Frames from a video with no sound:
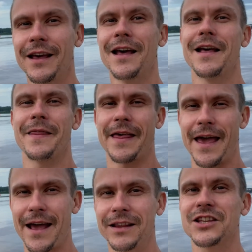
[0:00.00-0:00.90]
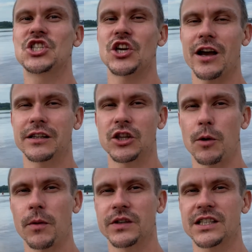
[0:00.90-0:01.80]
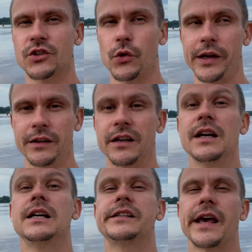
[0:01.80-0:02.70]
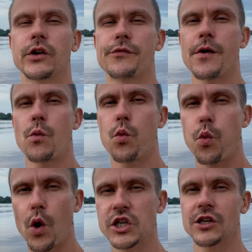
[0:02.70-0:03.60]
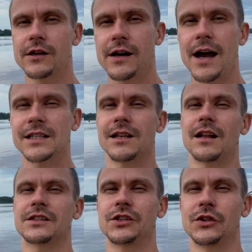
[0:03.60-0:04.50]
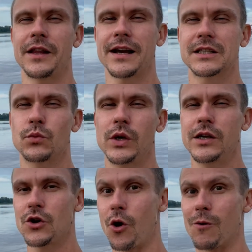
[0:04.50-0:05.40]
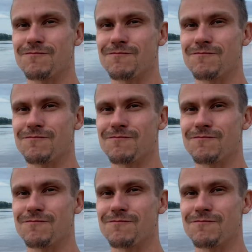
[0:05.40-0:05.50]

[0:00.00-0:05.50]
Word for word: then check the top of the screen. Thank you for watching guys and I'll see you in the next video.